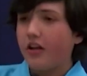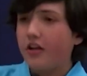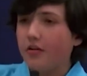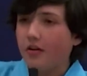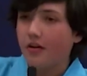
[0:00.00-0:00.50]
I'll
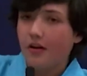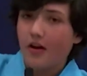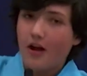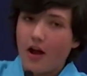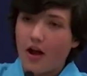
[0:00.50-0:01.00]
take,
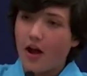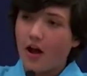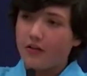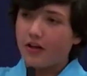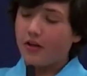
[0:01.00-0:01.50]

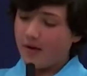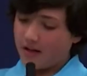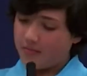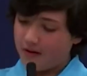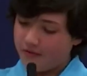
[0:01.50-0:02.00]
I'll take you
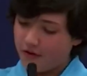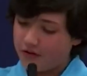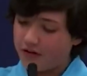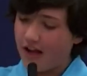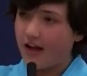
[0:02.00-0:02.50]
back to my
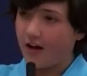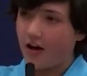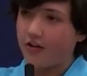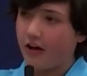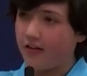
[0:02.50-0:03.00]
first day at
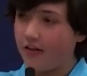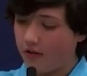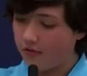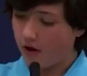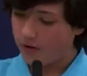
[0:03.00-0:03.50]
RHS
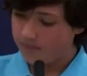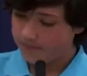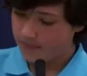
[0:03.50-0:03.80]
this fall.